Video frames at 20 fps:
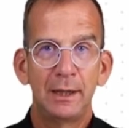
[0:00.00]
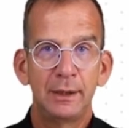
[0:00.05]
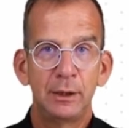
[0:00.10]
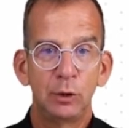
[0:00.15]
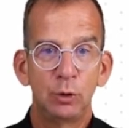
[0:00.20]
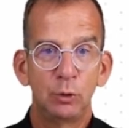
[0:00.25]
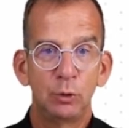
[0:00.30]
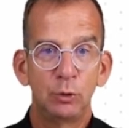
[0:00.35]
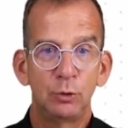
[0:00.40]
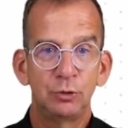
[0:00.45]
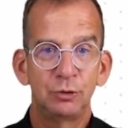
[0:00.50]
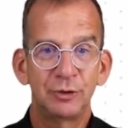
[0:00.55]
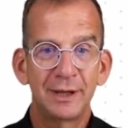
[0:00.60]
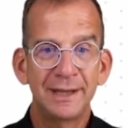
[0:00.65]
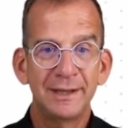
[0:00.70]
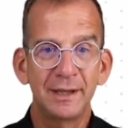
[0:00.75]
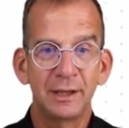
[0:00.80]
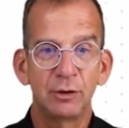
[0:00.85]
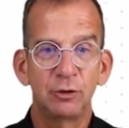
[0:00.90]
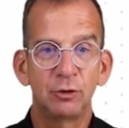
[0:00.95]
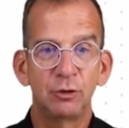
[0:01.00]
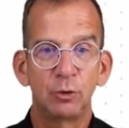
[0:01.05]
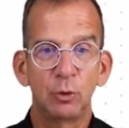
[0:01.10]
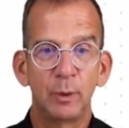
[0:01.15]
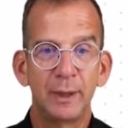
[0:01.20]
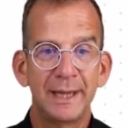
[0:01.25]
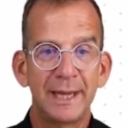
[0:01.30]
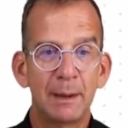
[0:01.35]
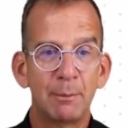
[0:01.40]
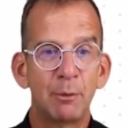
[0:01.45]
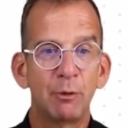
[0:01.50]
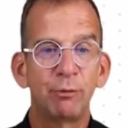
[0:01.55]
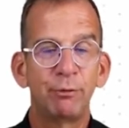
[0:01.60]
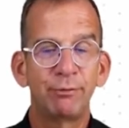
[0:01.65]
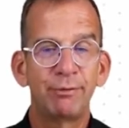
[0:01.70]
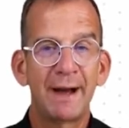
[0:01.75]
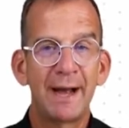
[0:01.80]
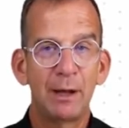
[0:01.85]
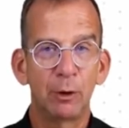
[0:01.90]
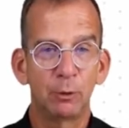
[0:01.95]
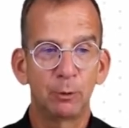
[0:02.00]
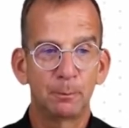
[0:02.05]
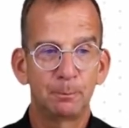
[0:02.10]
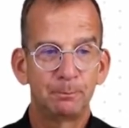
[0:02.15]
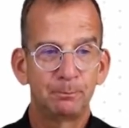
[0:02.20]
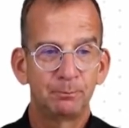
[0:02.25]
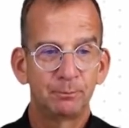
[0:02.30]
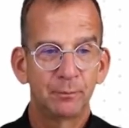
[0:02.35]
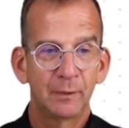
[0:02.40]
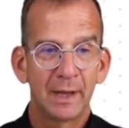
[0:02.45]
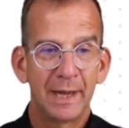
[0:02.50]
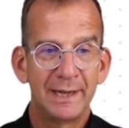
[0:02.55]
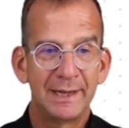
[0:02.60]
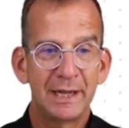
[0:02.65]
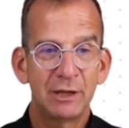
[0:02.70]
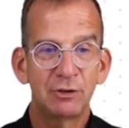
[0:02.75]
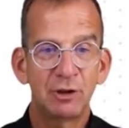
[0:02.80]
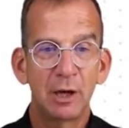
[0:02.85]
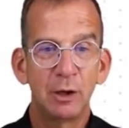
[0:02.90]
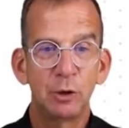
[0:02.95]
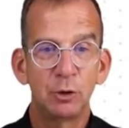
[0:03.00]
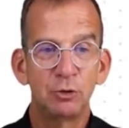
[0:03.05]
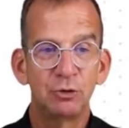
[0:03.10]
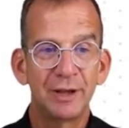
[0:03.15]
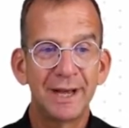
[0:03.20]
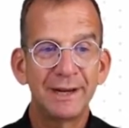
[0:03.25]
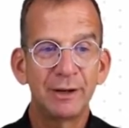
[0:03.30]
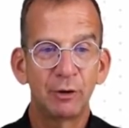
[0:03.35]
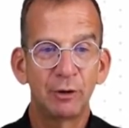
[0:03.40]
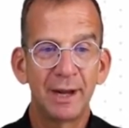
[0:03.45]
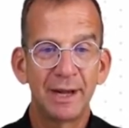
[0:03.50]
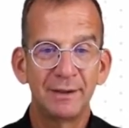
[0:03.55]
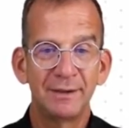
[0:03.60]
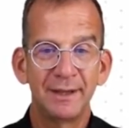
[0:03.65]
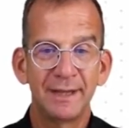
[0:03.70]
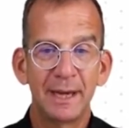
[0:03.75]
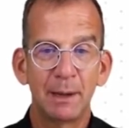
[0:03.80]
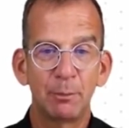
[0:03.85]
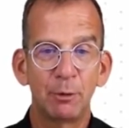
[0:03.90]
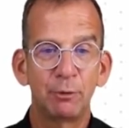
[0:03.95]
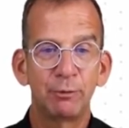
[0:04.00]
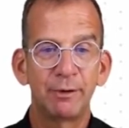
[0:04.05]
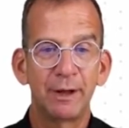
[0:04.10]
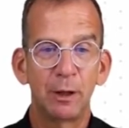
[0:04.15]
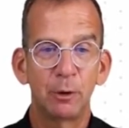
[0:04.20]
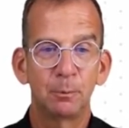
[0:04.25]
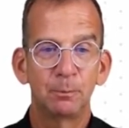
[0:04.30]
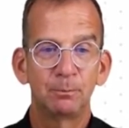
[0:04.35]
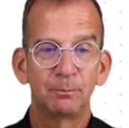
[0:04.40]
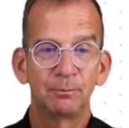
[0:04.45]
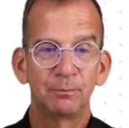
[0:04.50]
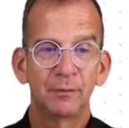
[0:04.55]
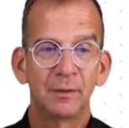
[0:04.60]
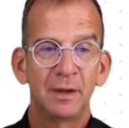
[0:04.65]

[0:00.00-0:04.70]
you send it to a YAML file. And that's how you generate a YAML file.